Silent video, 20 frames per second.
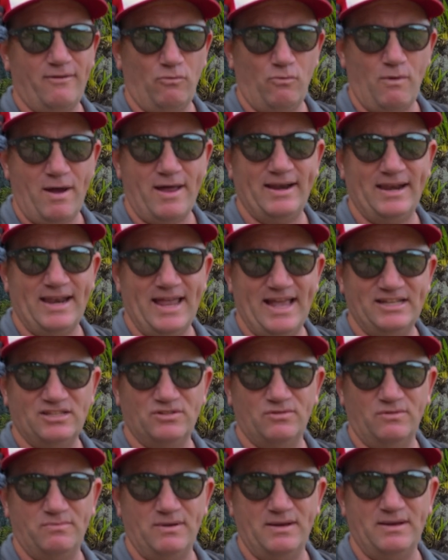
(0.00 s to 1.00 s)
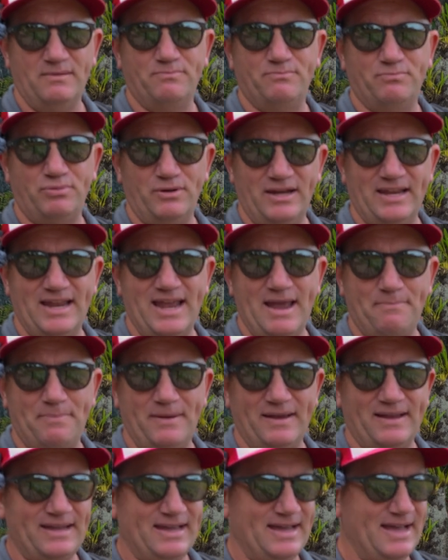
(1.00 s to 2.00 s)
A one lens would be pretty
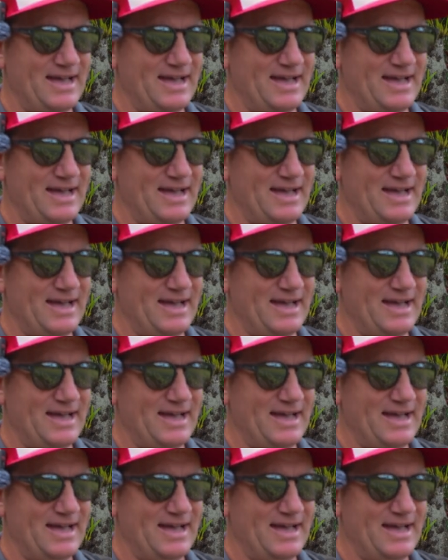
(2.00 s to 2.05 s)
epic.